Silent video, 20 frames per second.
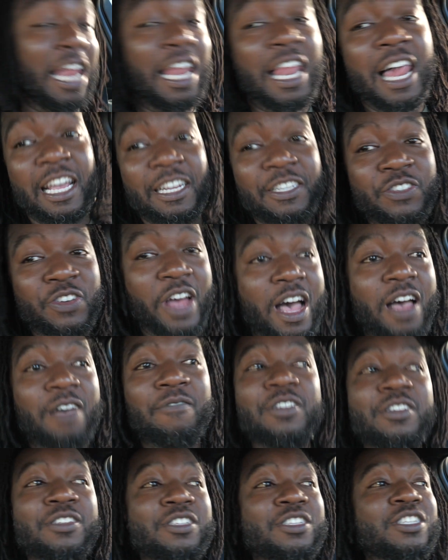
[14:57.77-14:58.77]
like
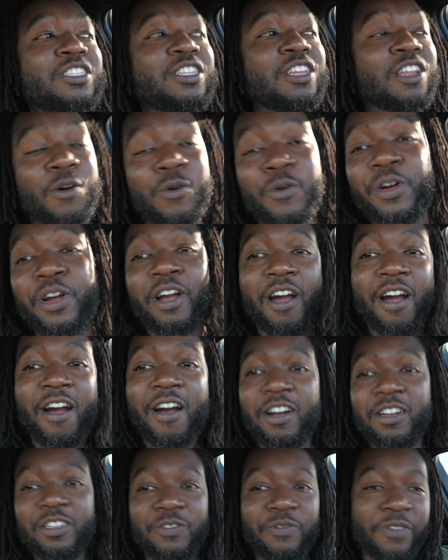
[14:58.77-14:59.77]
driving slower
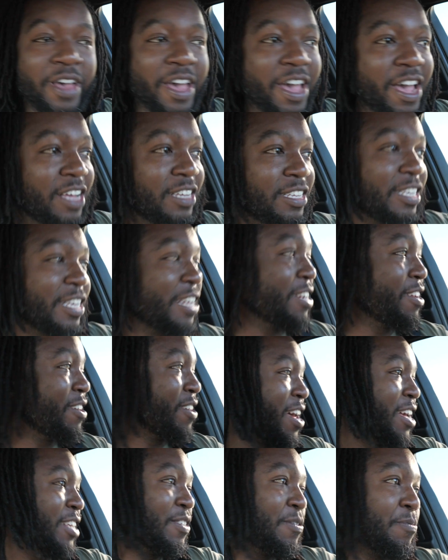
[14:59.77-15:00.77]
cars fast. I know that's a